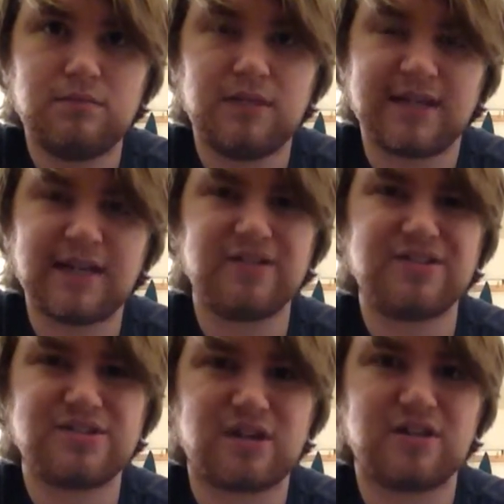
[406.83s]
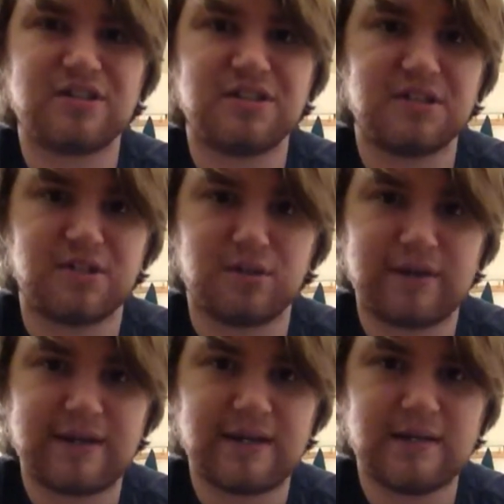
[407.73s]
The characters aren't
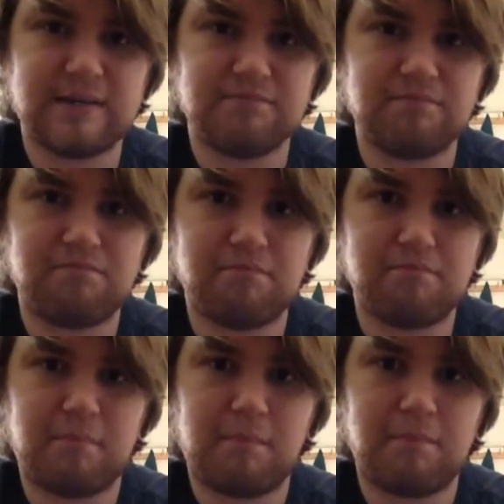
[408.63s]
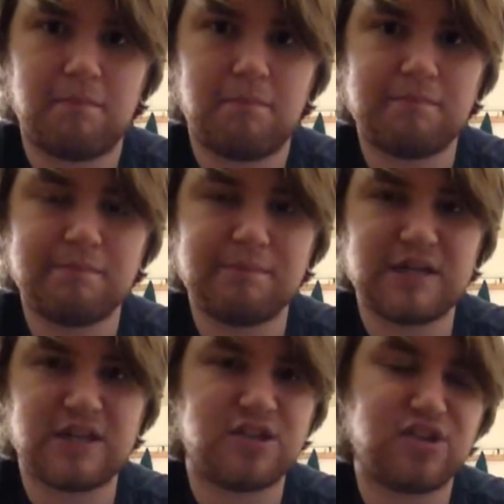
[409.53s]
annoying,
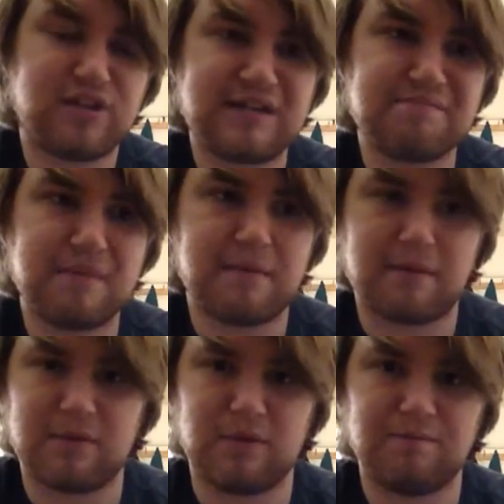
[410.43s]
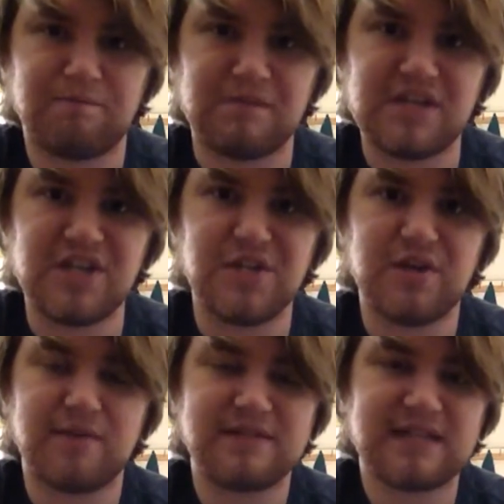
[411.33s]
but they're not memorable.
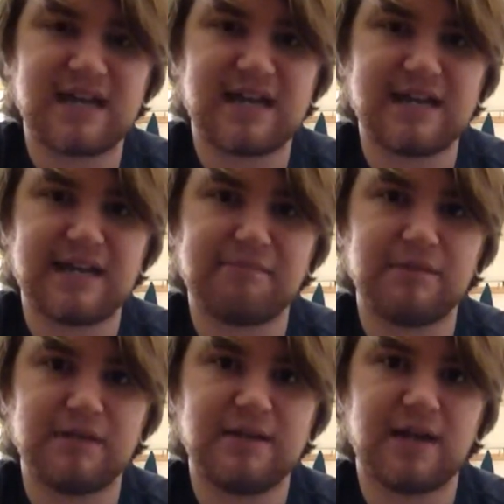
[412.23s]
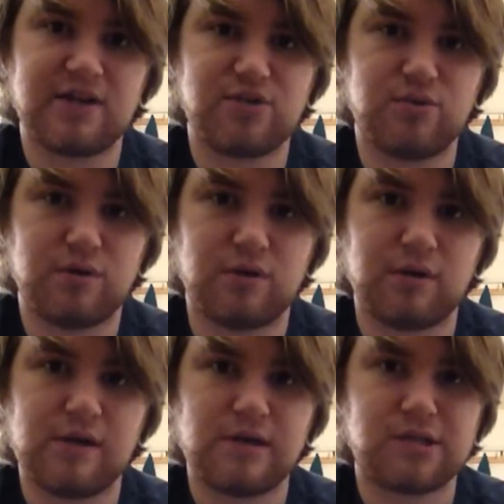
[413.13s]
You have this guy named Doctor,
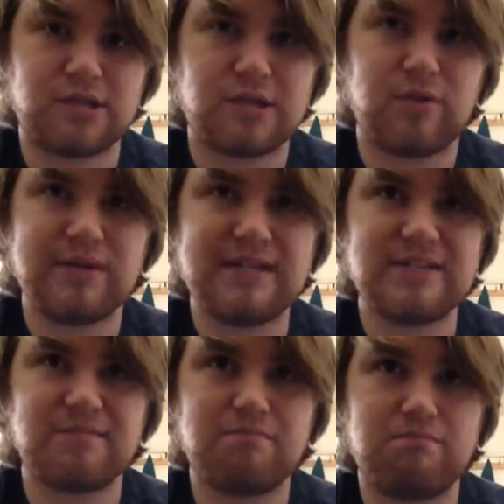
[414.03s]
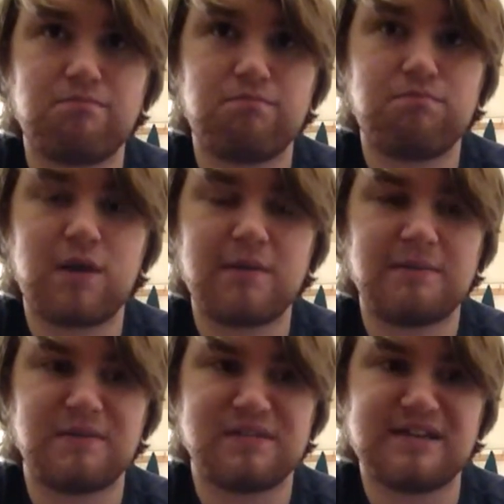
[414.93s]
who I think is probably
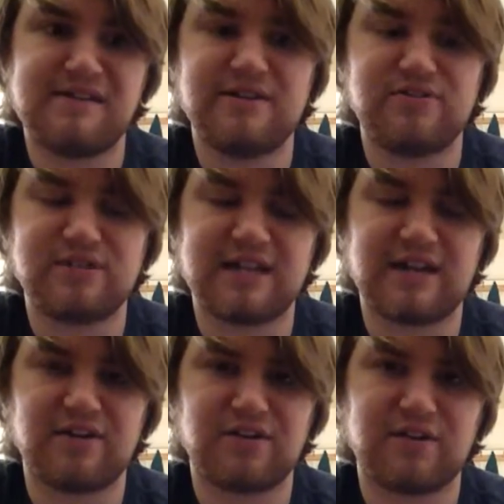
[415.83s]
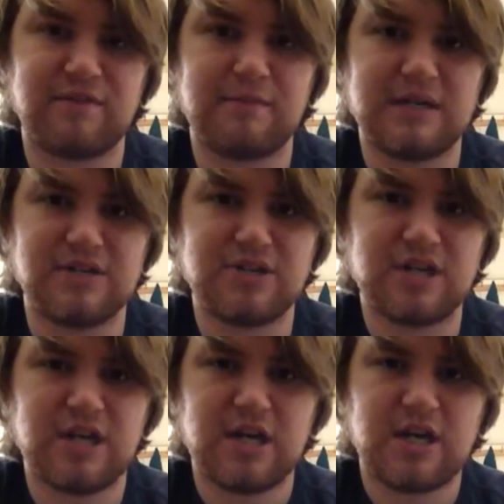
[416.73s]
the most interesting character of the bunch.
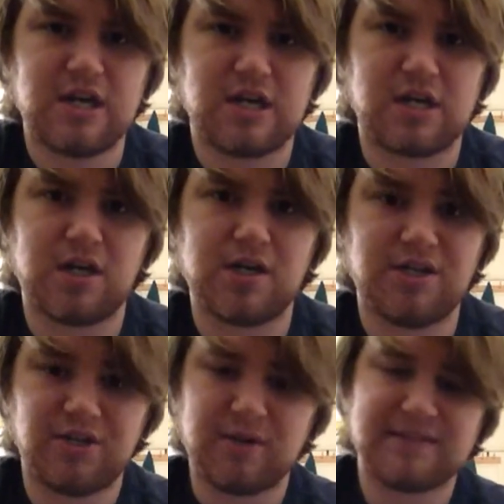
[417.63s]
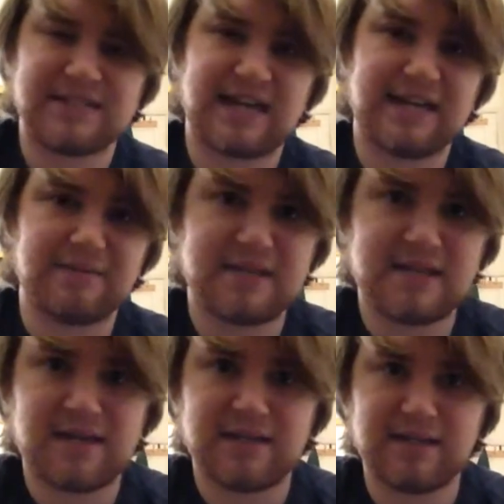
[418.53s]
You have this guy named
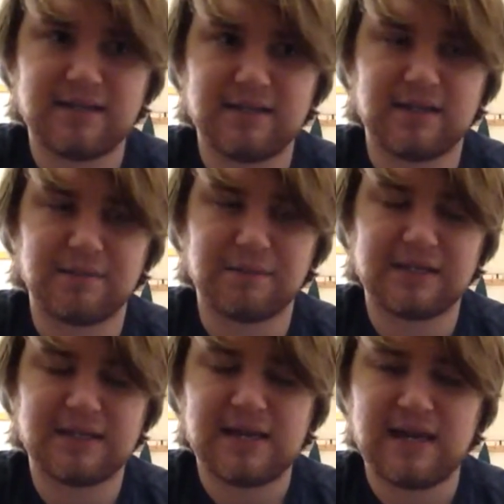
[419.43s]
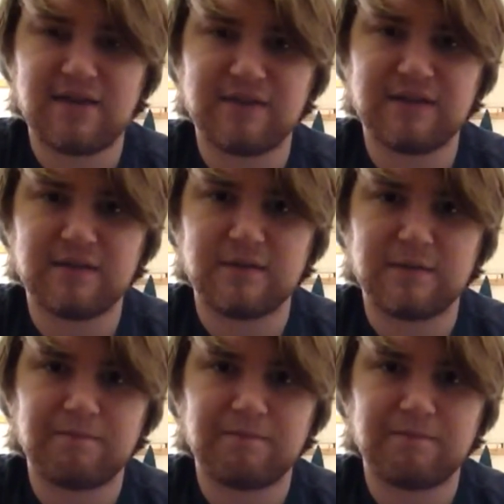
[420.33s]
Kevin,